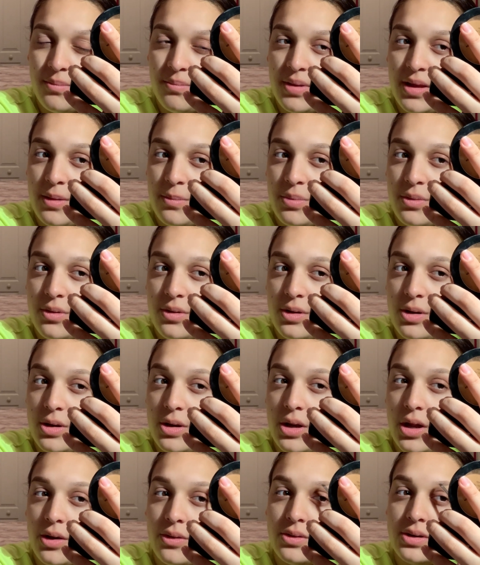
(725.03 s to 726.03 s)
people
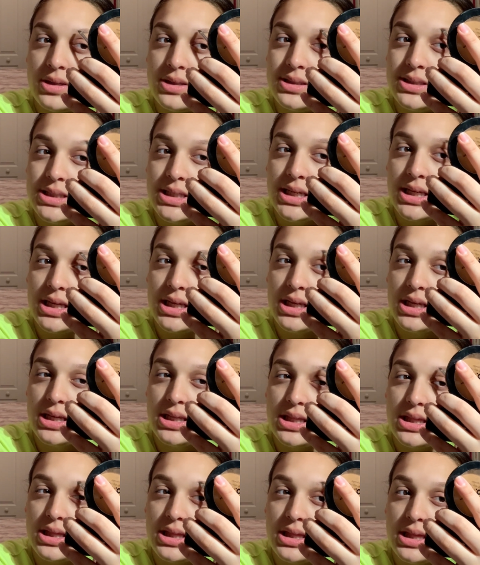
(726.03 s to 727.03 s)
noticed it,
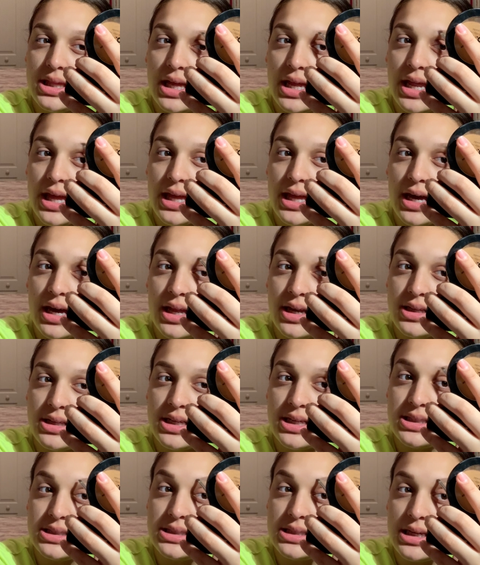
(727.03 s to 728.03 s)
that I kind of
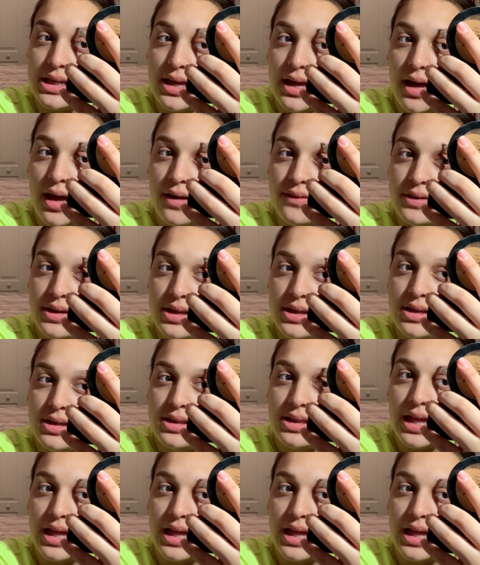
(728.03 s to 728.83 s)
like didn't have it,